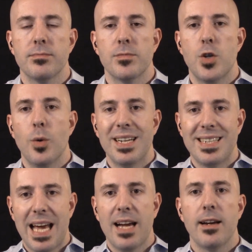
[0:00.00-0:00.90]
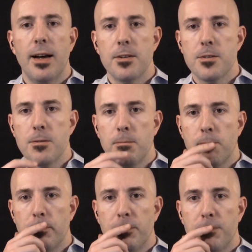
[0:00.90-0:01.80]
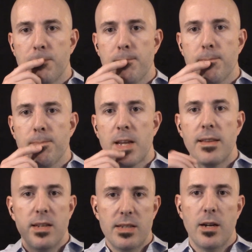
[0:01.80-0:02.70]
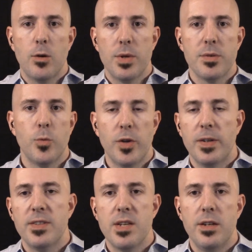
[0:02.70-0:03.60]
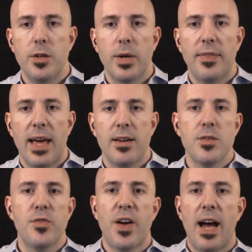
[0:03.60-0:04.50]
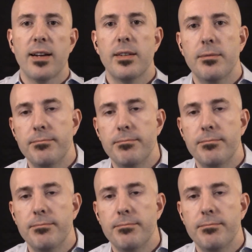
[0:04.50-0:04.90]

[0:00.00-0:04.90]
to attack us, then terrorism will continue, and that is a fact.